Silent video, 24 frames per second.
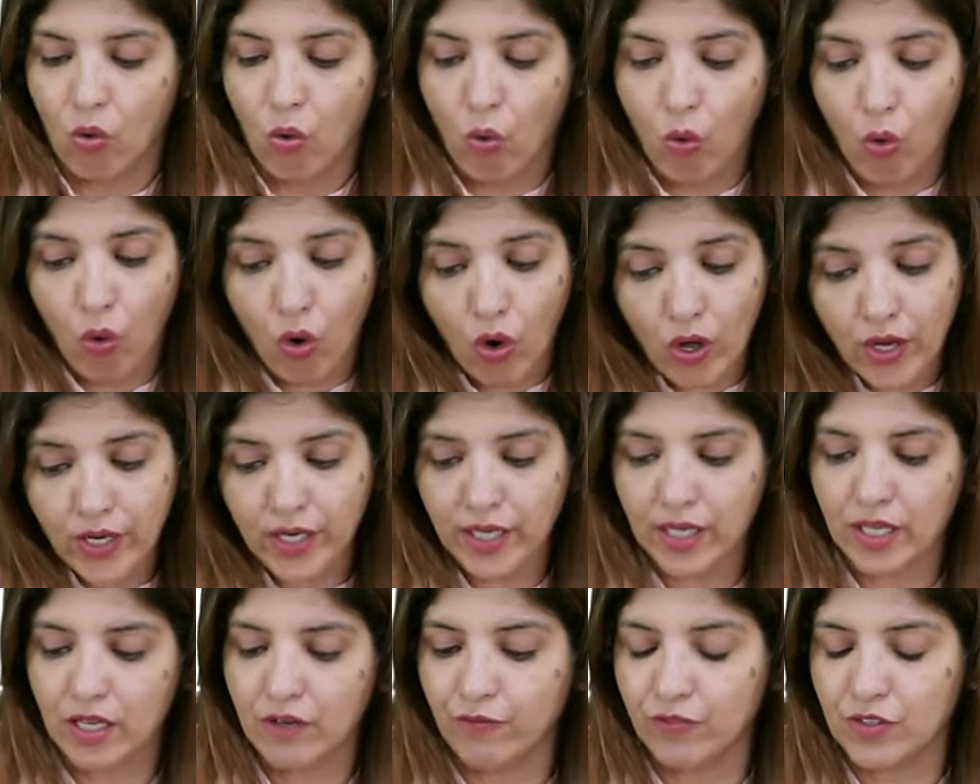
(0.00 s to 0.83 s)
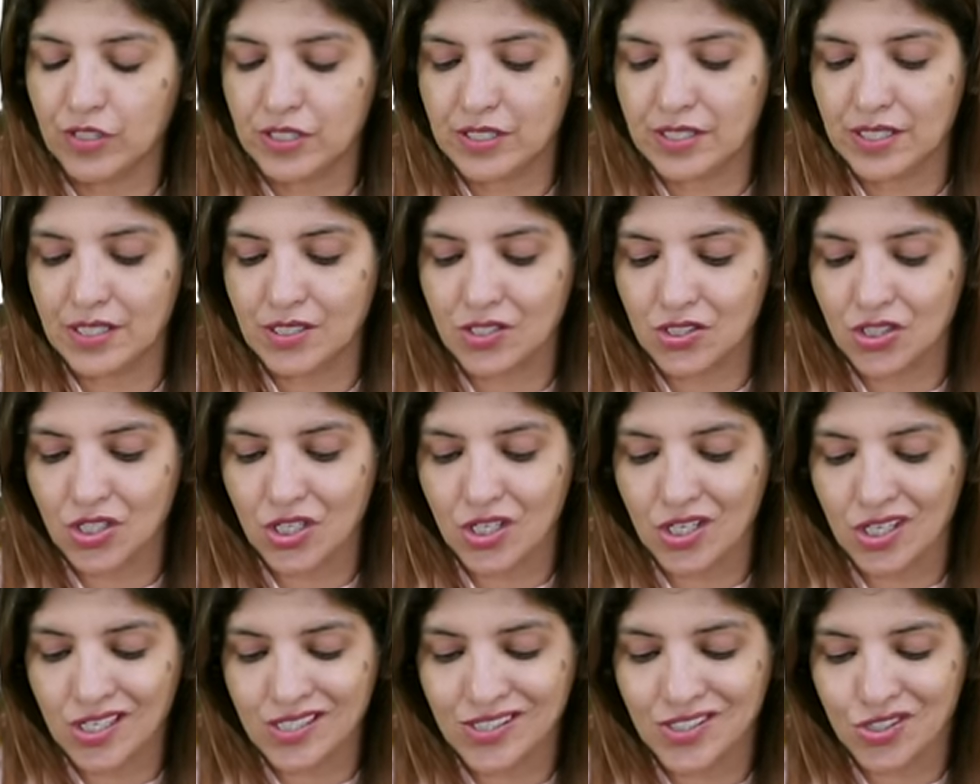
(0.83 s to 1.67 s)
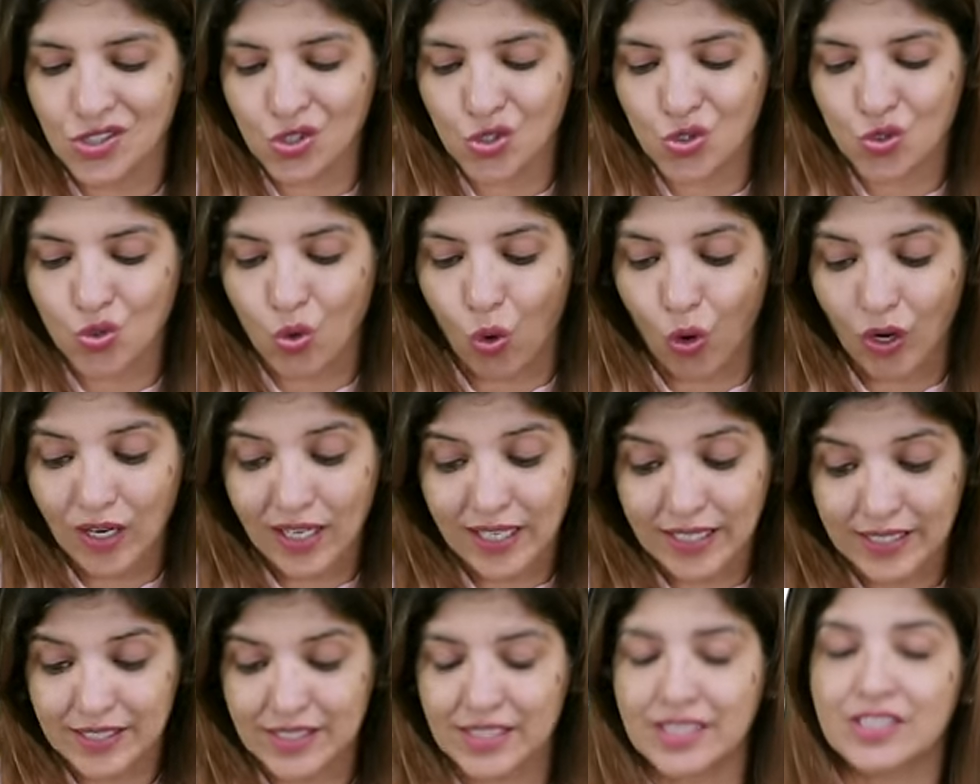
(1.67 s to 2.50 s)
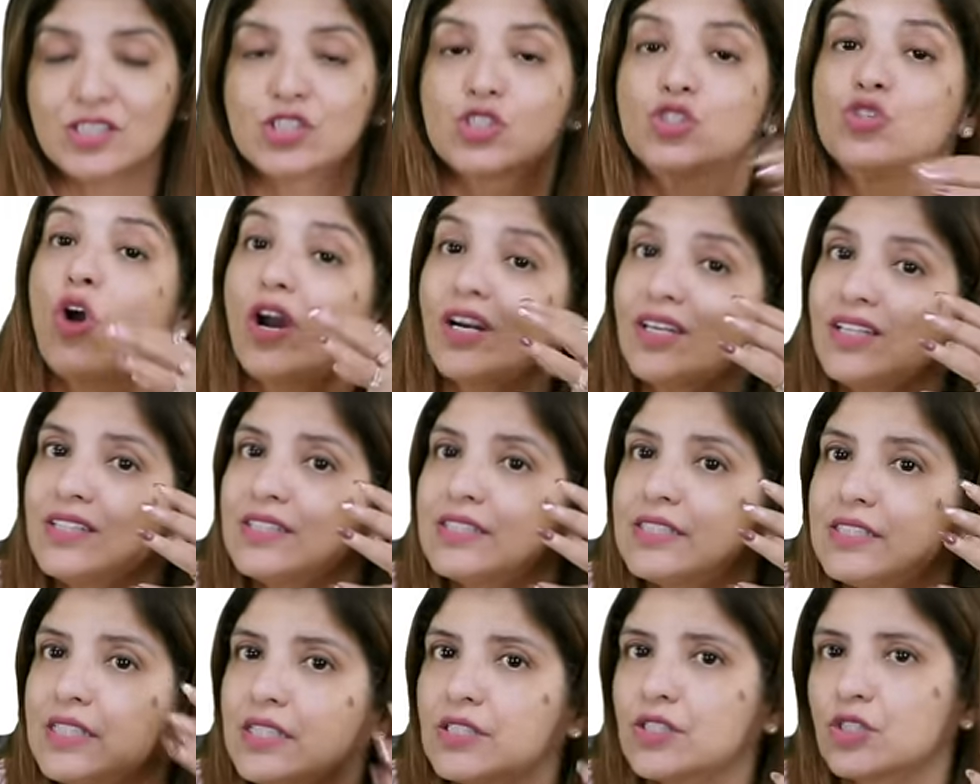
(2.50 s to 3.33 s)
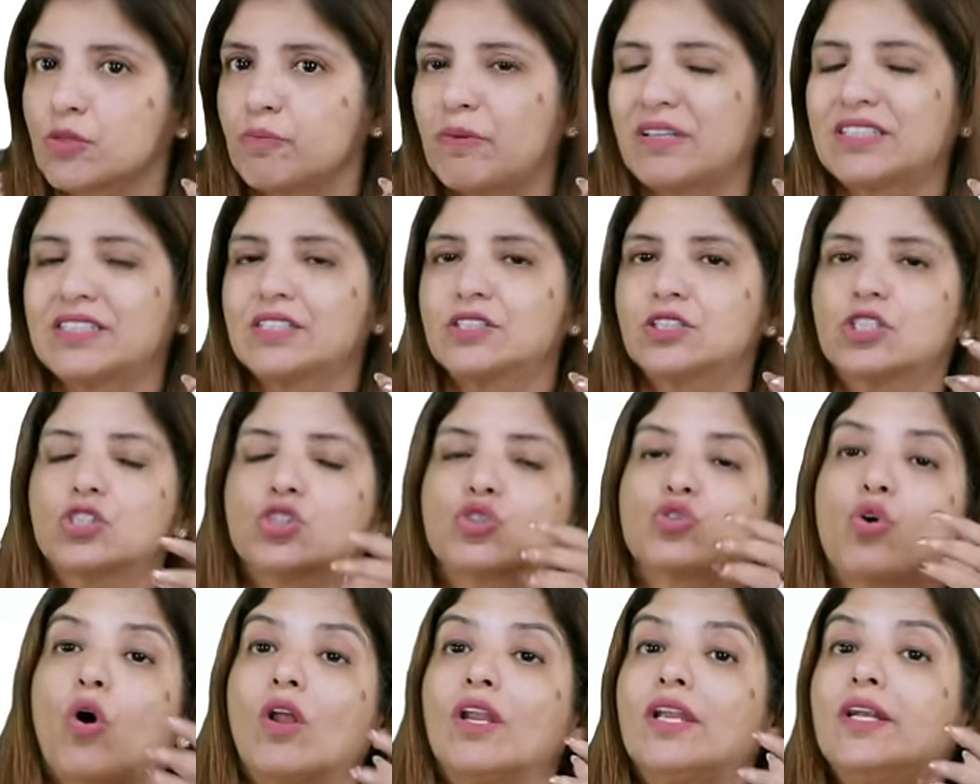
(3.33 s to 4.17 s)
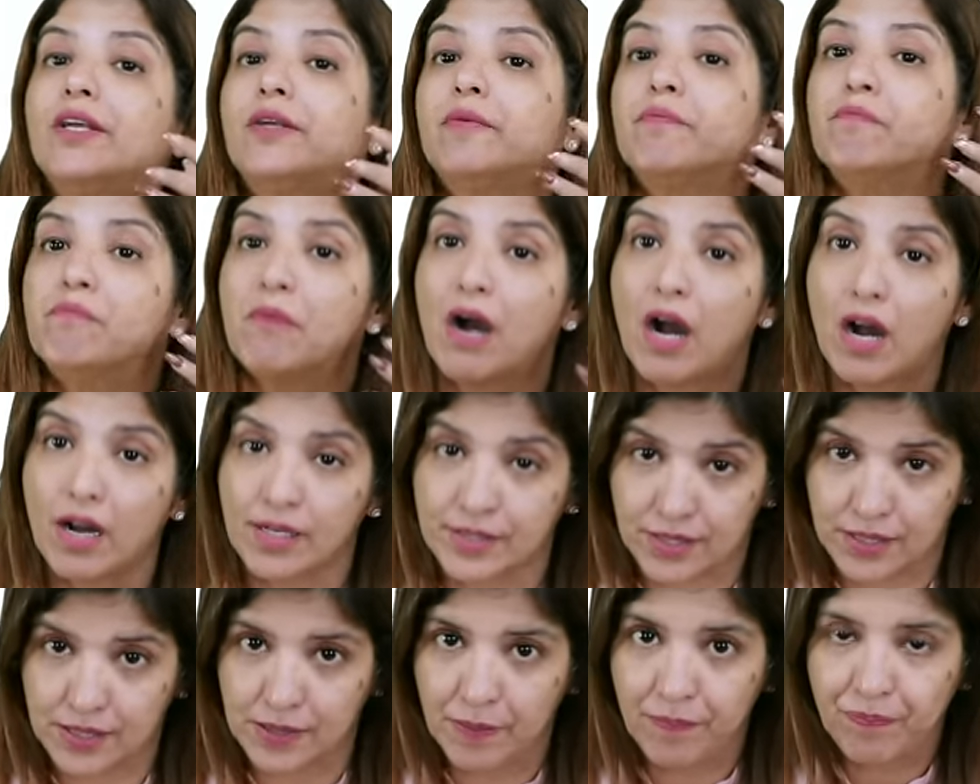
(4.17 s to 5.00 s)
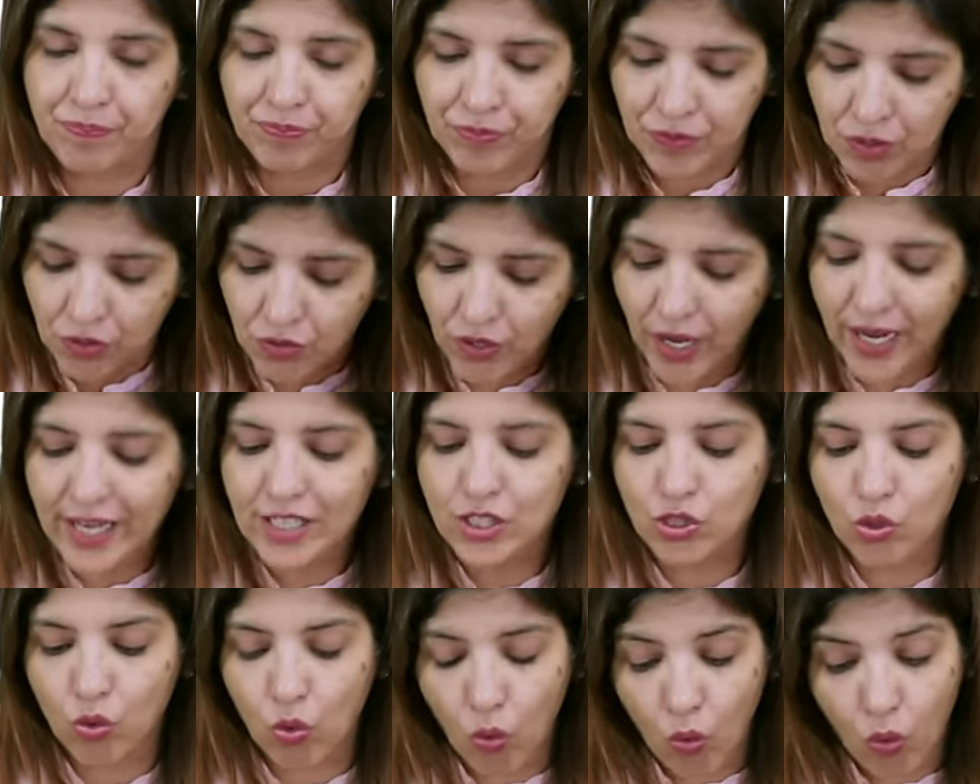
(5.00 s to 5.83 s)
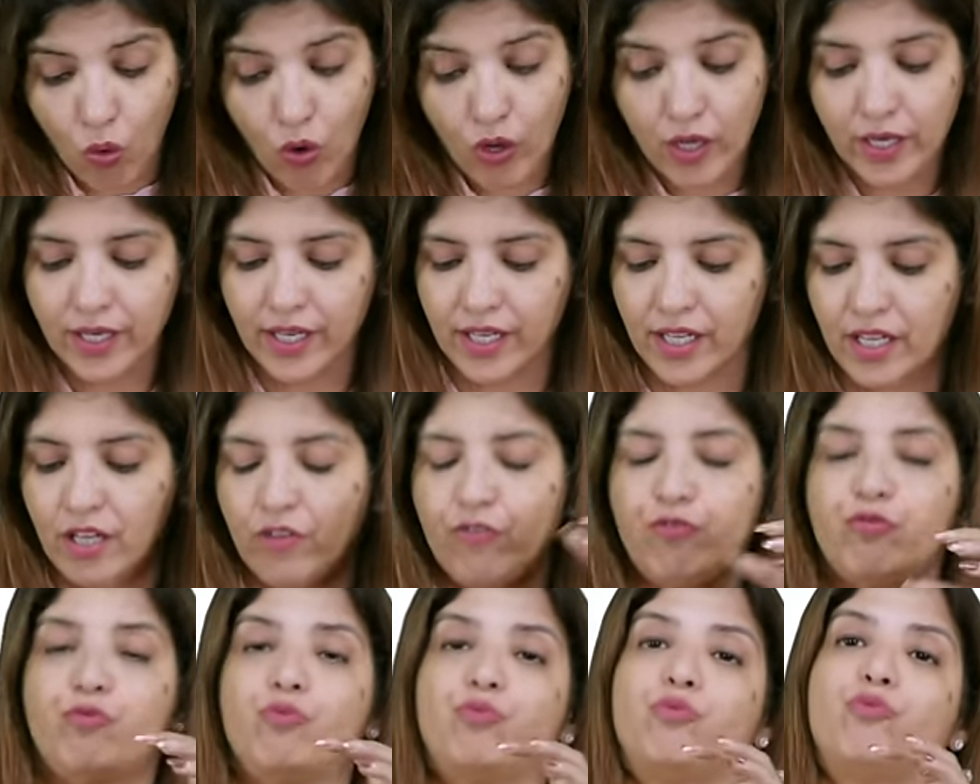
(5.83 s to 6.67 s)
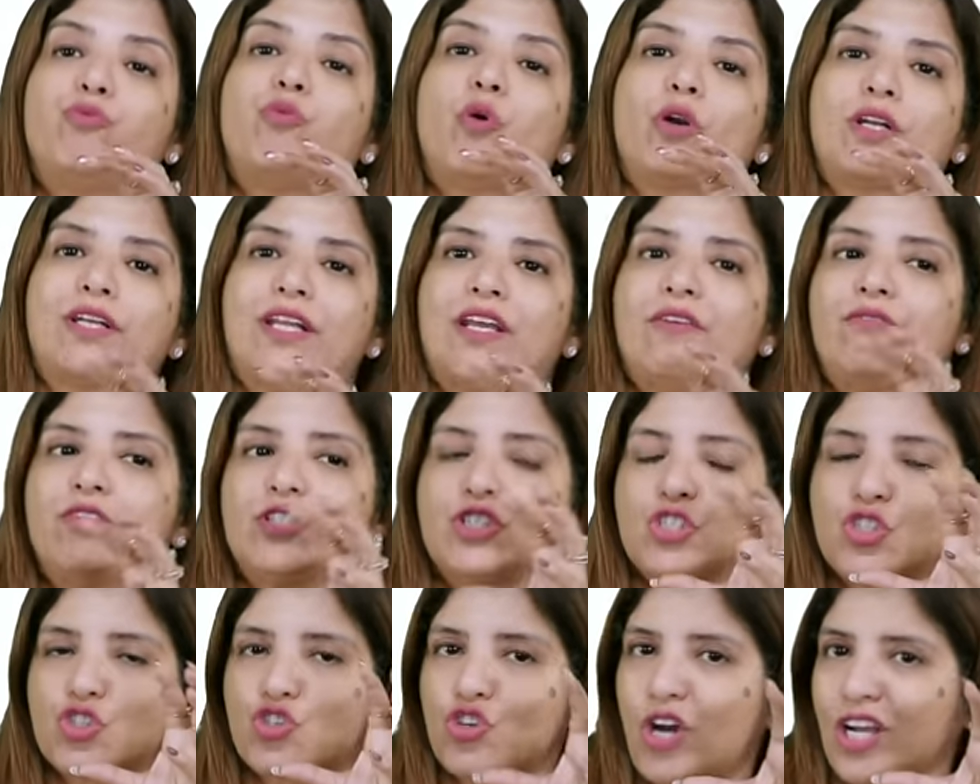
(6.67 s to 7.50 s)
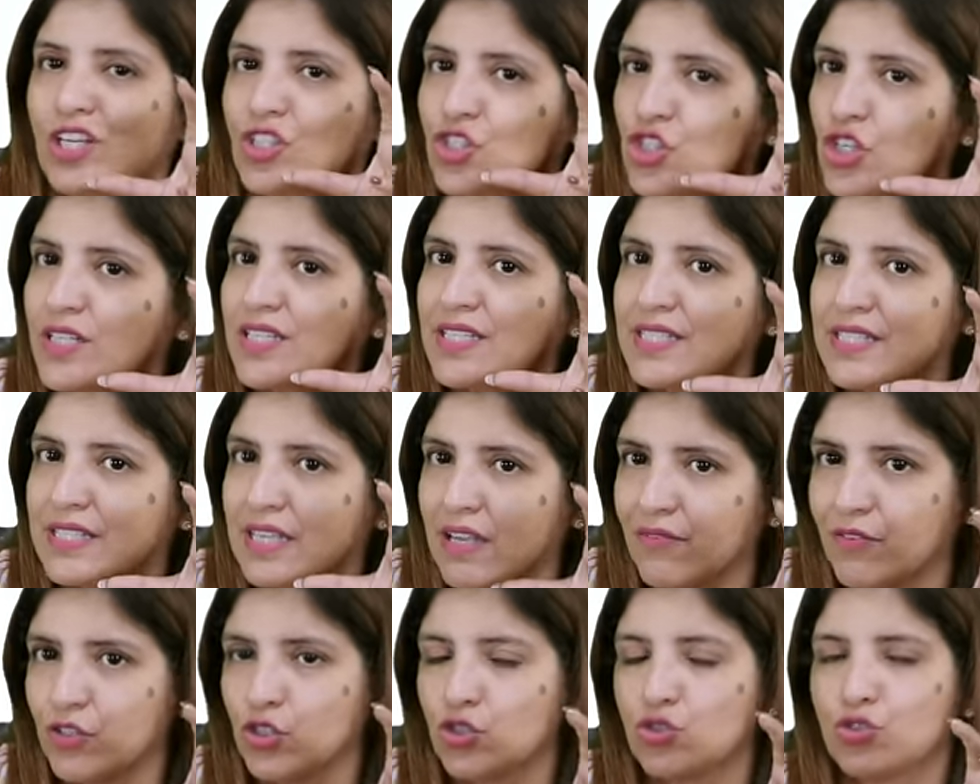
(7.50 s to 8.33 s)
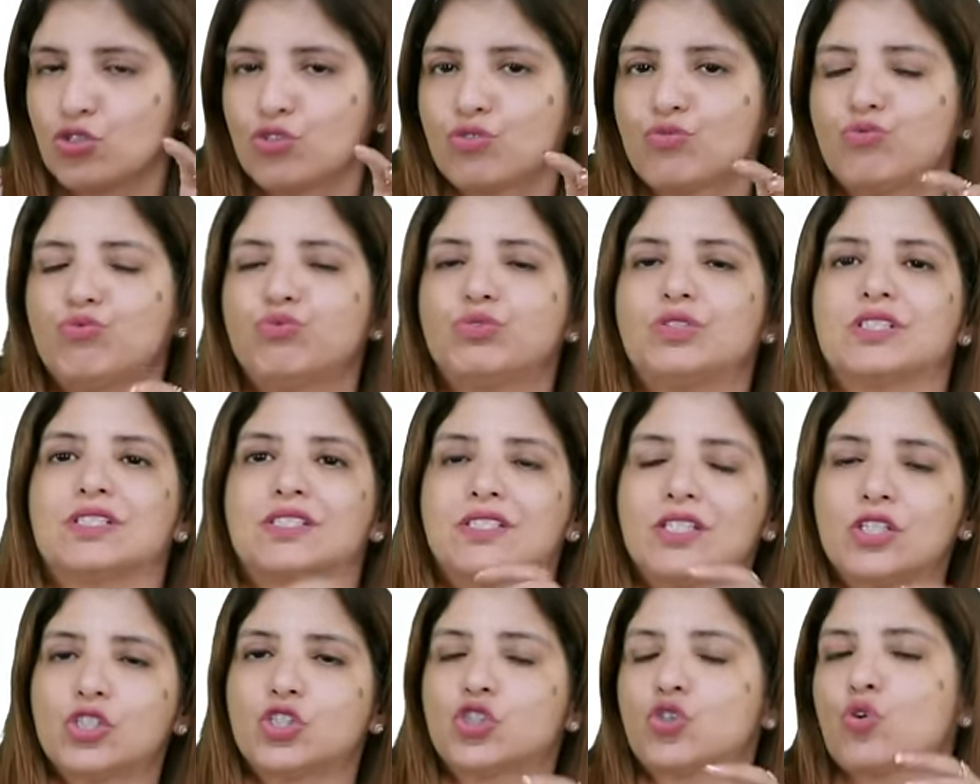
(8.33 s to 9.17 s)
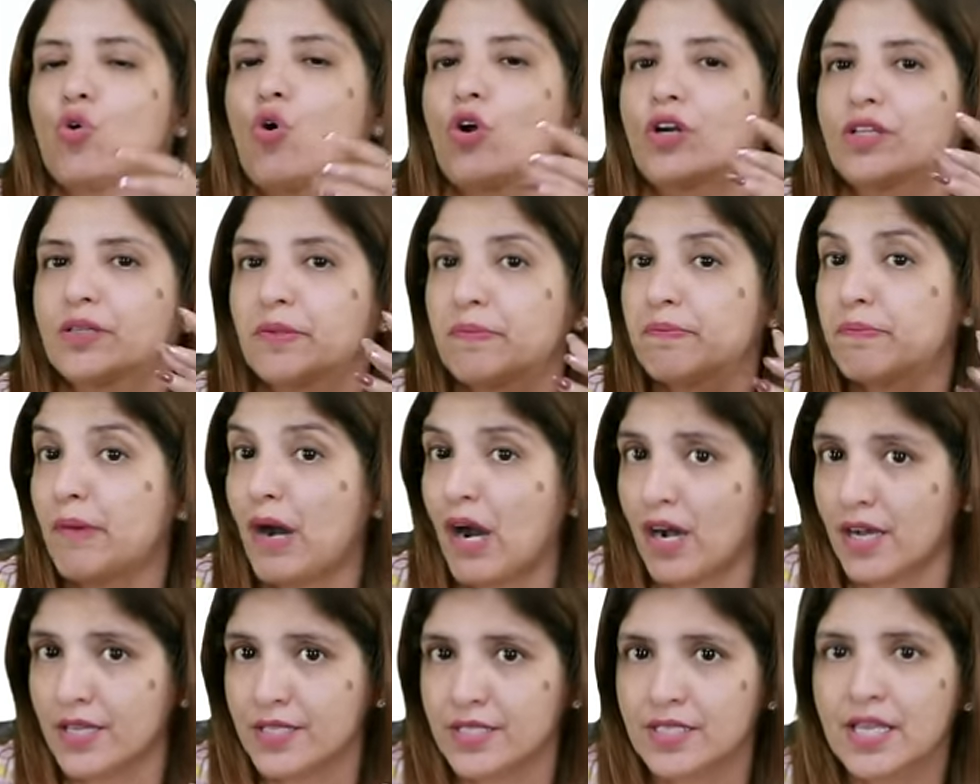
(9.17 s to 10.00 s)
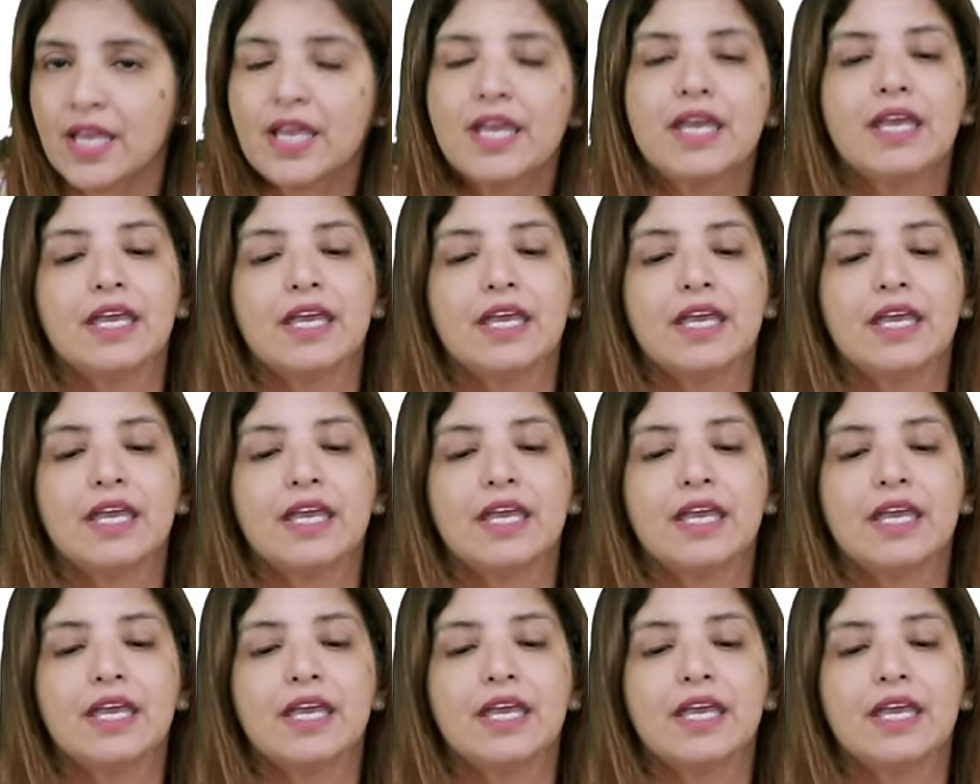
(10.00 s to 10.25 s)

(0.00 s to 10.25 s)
or if the cyst is solid, it's not a cyst, but it's a solid mass, right? Or if whatever structure is given to you, the cyst or the mass,